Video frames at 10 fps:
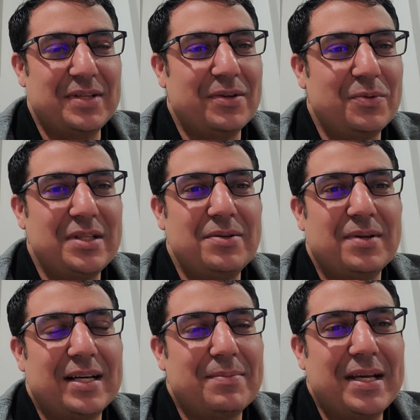Even when you
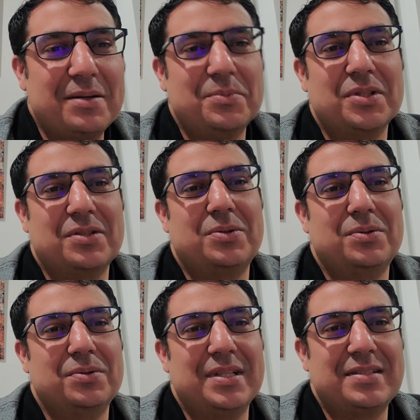like made them look
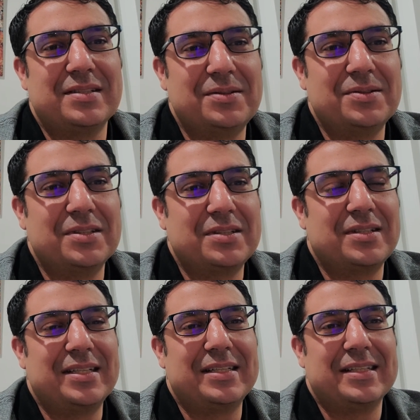cool, they still look
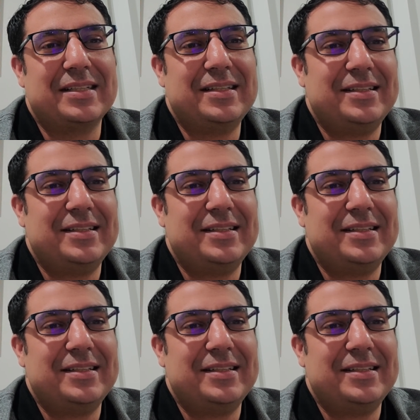like,